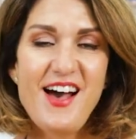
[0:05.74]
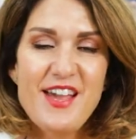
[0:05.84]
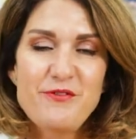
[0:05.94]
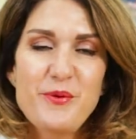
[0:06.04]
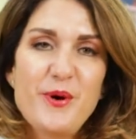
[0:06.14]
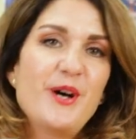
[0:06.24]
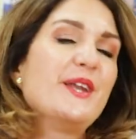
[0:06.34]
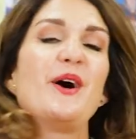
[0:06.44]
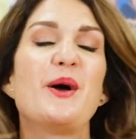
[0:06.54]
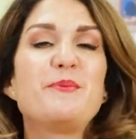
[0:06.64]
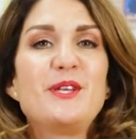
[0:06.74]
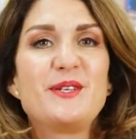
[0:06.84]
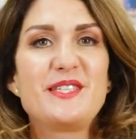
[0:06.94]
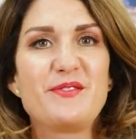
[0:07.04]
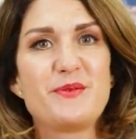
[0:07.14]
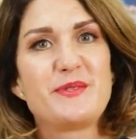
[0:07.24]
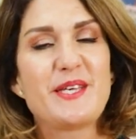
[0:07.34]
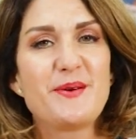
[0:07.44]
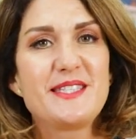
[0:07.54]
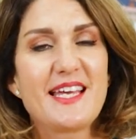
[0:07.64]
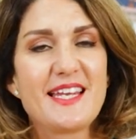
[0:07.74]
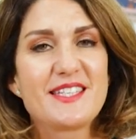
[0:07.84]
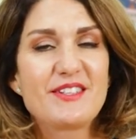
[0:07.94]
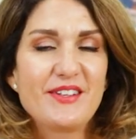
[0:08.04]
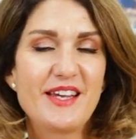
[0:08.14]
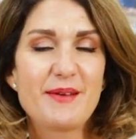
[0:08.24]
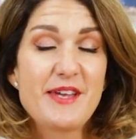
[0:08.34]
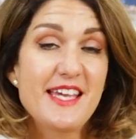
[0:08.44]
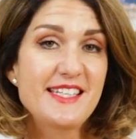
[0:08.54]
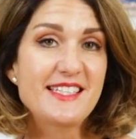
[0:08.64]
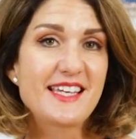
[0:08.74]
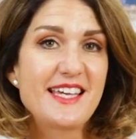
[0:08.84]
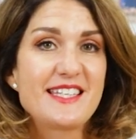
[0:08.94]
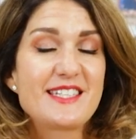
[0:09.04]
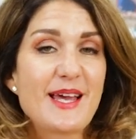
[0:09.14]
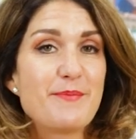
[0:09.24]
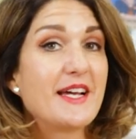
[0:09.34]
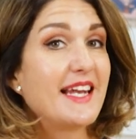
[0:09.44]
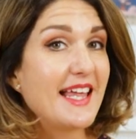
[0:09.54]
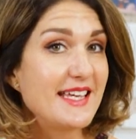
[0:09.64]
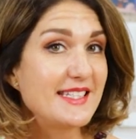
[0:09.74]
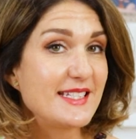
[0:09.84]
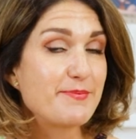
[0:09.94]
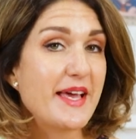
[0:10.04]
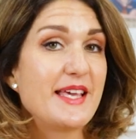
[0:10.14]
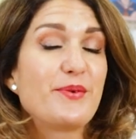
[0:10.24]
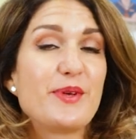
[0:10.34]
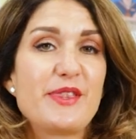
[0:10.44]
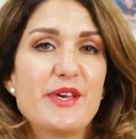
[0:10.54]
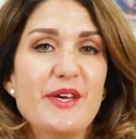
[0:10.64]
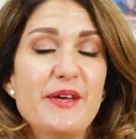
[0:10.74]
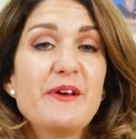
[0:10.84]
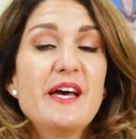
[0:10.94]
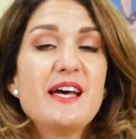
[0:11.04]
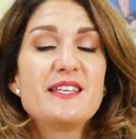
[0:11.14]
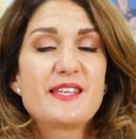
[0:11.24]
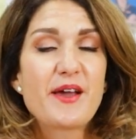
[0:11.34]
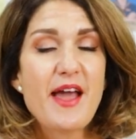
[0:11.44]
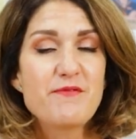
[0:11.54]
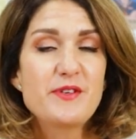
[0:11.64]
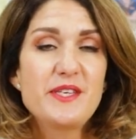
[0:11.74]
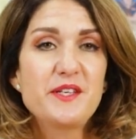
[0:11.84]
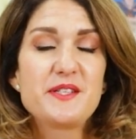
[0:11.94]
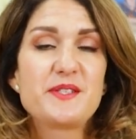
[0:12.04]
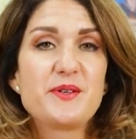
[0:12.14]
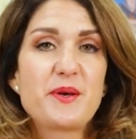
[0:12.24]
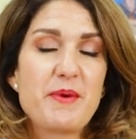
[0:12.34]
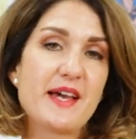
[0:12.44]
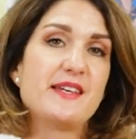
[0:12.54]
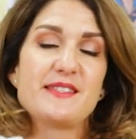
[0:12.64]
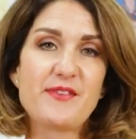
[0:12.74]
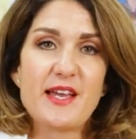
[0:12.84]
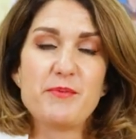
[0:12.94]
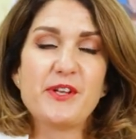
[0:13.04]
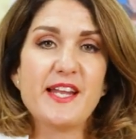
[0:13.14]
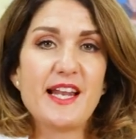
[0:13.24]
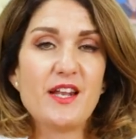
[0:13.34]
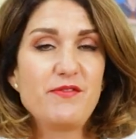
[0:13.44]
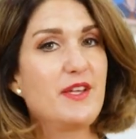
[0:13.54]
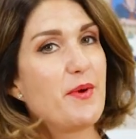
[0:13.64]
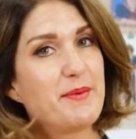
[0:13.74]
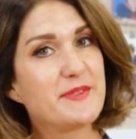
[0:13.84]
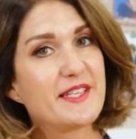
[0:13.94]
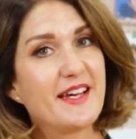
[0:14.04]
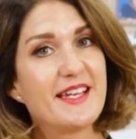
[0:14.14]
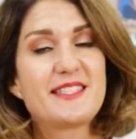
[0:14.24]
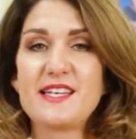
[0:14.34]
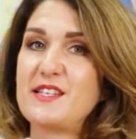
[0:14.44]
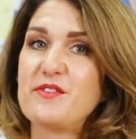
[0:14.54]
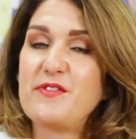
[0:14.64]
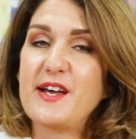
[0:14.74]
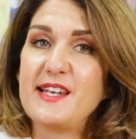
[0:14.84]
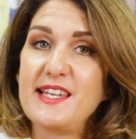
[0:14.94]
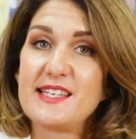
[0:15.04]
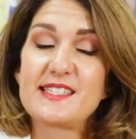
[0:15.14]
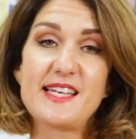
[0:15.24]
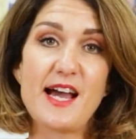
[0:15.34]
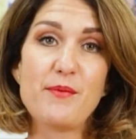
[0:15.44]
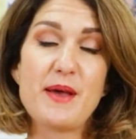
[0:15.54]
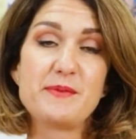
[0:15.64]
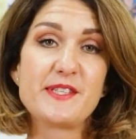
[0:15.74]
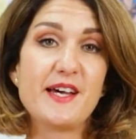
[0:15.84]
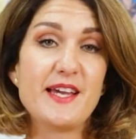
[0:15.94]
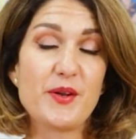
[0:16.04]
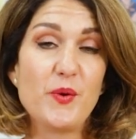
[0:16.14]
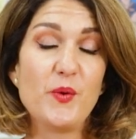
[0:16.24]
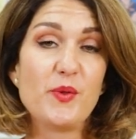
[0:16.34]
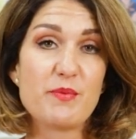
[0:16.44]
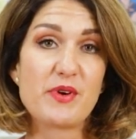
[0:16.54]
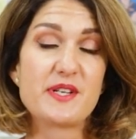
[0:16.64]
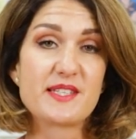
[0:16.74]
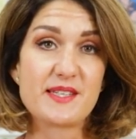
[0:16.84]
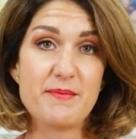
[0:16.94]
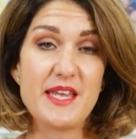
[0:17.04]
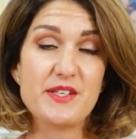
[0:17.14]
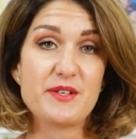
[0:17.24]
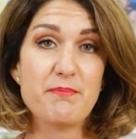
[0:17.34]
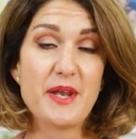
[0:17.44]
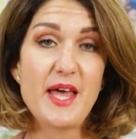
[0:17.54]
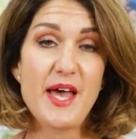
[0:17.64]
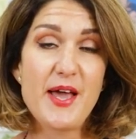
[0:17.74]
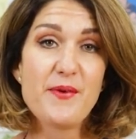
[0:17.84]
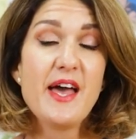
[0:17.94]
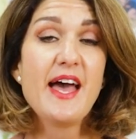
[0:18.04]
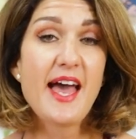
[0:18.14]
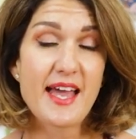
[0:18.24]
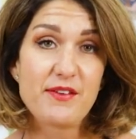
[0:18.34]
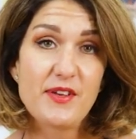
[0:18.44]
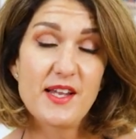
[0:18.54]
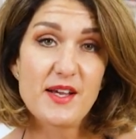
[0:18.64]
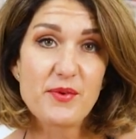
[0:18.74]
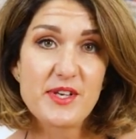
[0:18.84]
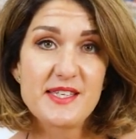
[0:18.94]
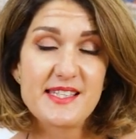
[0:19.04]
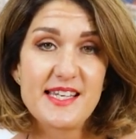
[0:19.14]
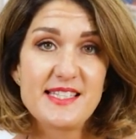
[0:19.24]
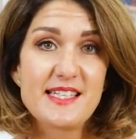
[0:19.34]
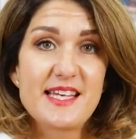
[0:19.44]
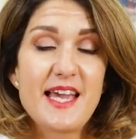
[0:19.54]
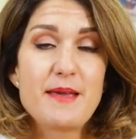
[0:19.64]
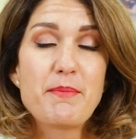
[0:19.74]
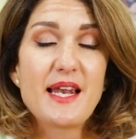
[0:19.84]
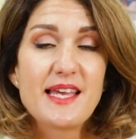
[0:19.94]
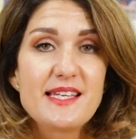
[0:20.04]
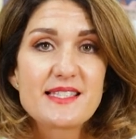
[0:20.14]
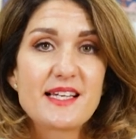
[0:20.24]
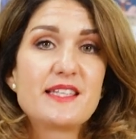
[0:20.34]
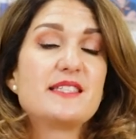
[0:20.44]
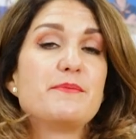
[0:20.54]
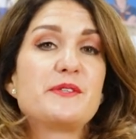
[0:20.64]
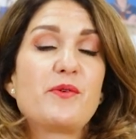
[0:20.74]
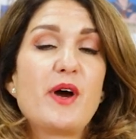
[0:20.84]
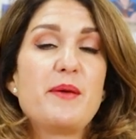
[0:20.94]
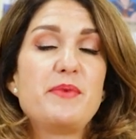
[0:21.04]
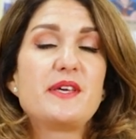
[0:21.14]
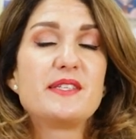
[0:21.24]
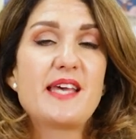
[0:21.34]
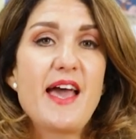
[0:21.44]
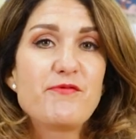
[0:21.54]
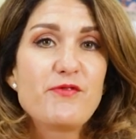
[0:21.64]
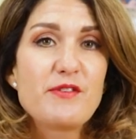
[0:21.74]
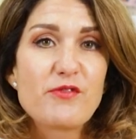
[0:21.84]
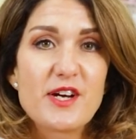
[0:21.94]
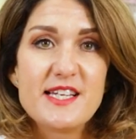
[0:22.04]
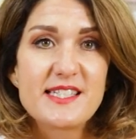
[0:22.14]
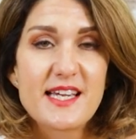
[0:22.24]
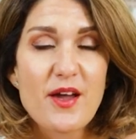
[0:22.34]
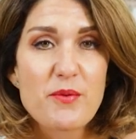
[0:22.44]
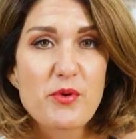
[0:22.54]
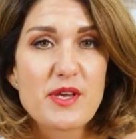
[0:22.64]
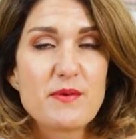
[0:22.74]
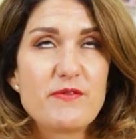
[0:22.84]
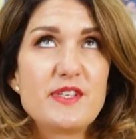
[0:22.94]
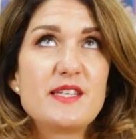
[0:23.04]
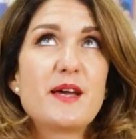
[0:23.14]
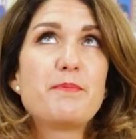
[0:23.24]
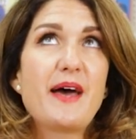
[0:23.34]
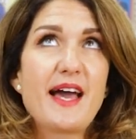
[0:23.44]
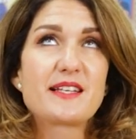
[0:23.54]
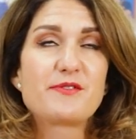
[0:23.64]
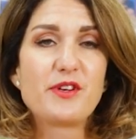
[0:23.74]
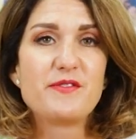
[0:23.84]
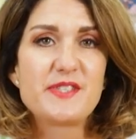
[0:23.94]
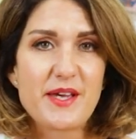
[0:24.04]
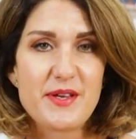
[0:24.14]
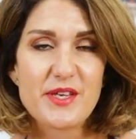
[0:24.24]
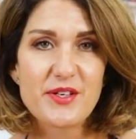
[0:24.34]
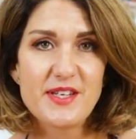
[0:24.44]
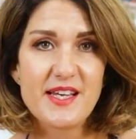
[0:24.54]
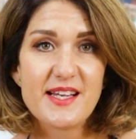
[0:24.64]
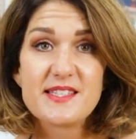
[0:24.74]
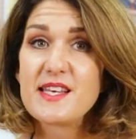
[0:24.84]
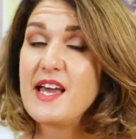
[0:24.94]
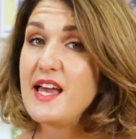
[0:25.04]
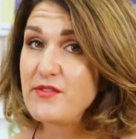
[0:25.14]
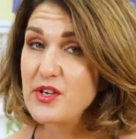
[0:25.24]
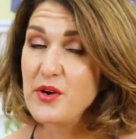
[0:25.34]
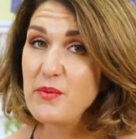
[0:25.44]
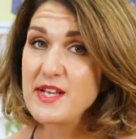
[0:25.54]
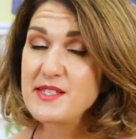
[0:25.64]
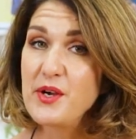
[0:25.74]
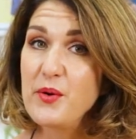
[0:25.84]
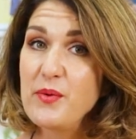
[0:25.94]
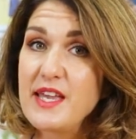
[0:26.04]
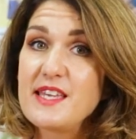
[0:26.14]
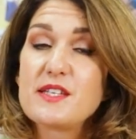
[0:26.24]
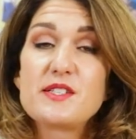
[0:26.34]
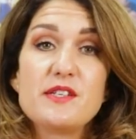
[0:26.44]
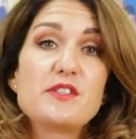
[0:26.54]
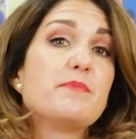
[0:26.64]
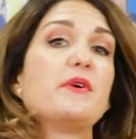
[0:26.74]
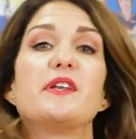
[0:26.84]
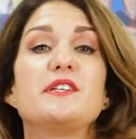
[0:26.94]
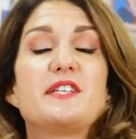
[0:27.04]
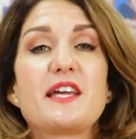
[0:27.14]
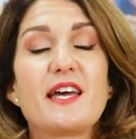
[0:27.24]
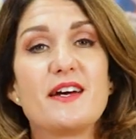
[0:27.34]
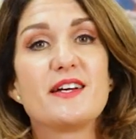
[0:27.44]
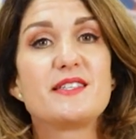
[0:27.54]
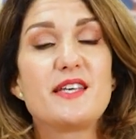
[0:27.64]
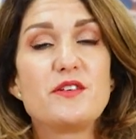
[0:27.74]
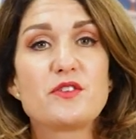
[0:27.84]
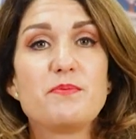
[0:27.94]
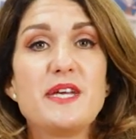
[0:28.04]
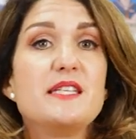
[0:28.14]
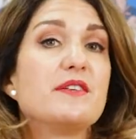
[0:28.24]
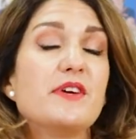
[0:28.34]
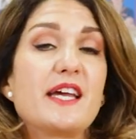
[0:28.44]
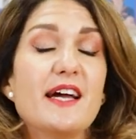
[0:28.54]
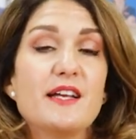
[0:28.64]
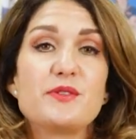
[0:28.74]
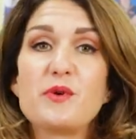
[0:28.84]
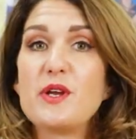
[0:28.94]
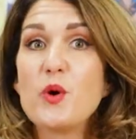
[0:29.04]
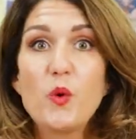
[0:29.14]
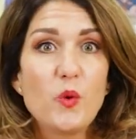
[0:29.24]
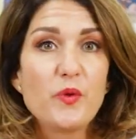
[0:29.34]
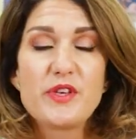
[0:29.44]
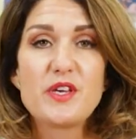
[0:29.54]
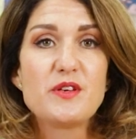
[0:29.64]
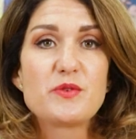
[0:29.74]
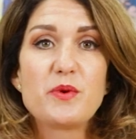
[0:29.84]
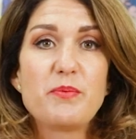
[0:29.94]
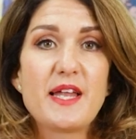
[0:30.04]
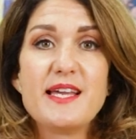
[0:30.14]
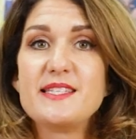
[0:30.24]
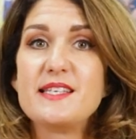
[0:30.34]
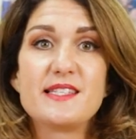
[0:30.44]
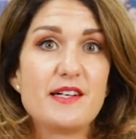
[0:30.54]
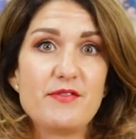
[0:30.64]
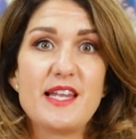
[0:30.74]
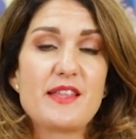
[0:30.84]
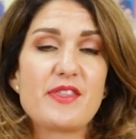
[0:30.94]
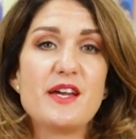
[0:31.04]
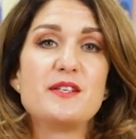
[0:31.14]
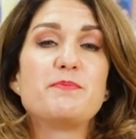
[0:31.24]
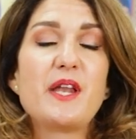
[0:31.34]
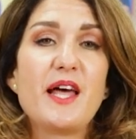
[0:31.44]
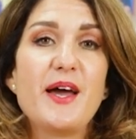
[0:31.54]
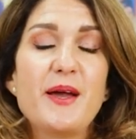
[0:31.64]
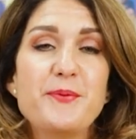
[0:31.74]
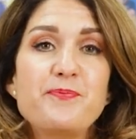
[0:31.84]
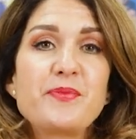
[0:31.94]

Hi everyone, I'm Lucy from Sew Essential and I'm here today to share my latest make with you. So everything I talk about is available on our lovely website and you'll find links to our website and all the products I mentioned below. And if you like what you see today, please like and subscribe because every Friday I bring you a video packed full of sewing goodness. If you can't wait a whole week, do jump on and check out our social media accounts. We're in all the usual places and I've linked those below.